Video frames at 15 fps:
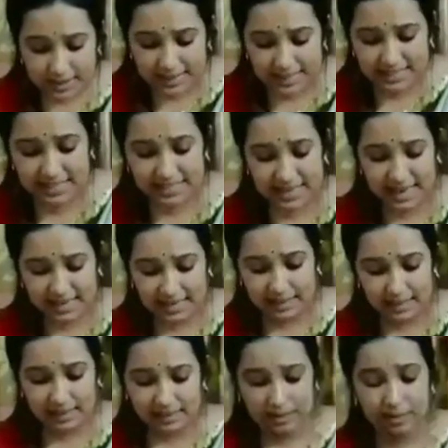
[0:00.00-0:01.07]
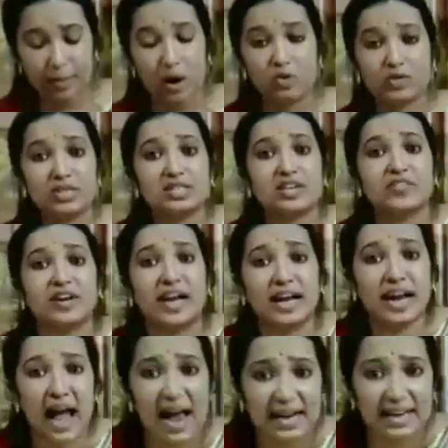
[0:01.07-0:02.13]
is saying, The mouse is giving
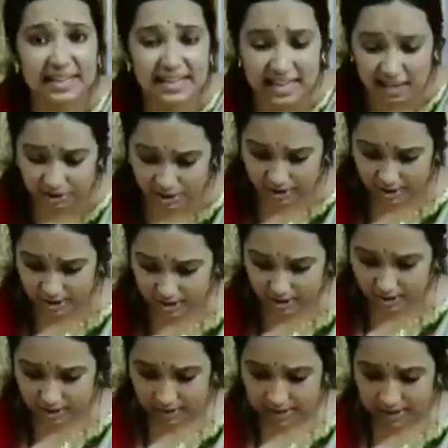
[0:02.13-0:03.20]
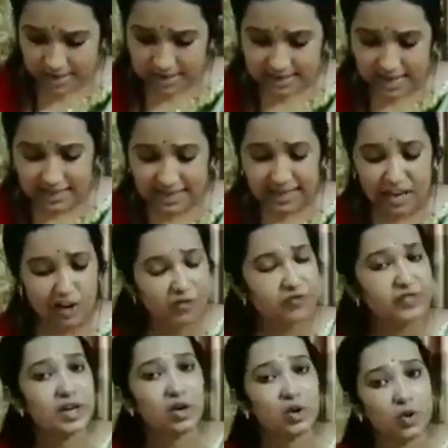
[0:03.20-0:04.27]
an idea just that
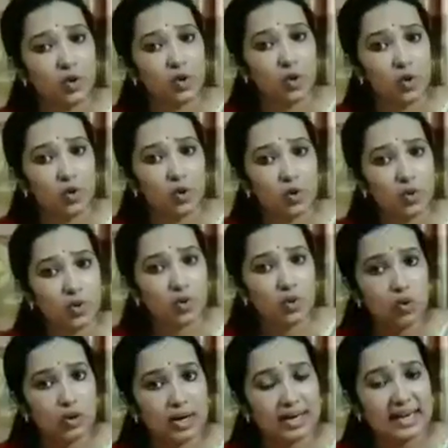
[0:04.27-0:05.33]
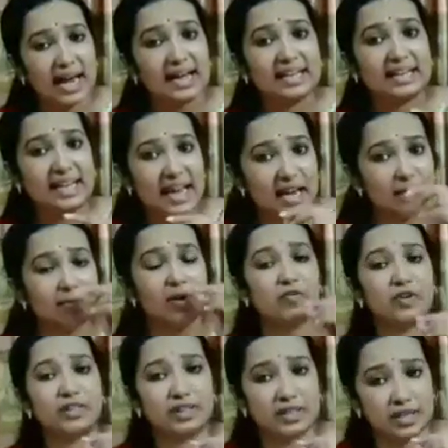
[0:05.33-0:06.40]
if the crow can take me
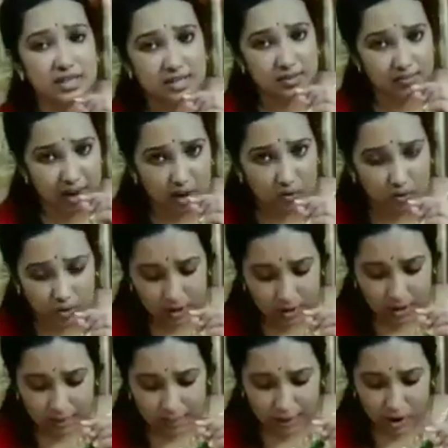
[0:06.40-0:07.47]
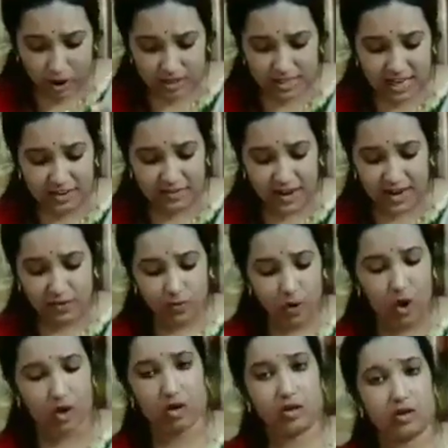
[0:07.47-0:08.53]
with his mouth, because if I
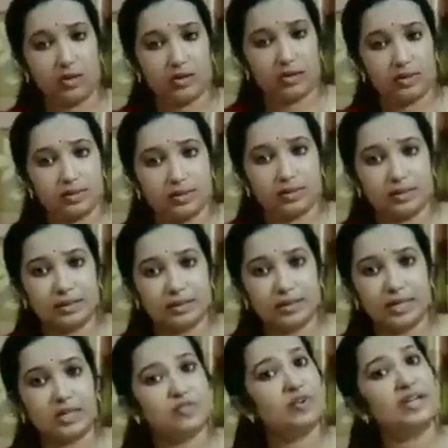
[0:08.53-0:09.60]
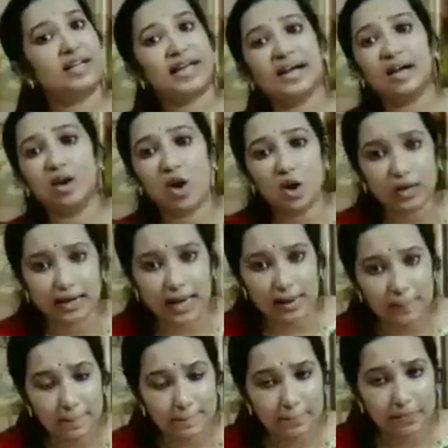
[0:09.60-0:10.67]
walk, it will take a long
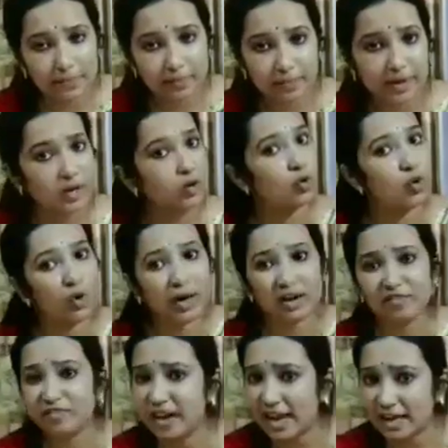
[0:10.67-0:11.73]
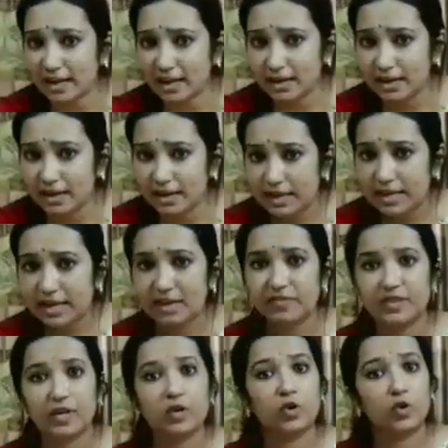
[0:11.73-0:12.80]
time, but a crow can fly.
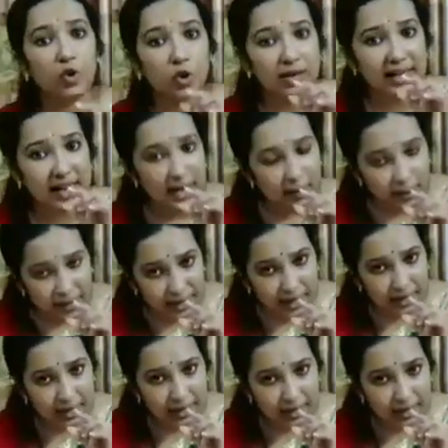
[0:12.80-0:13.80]
If the crow take me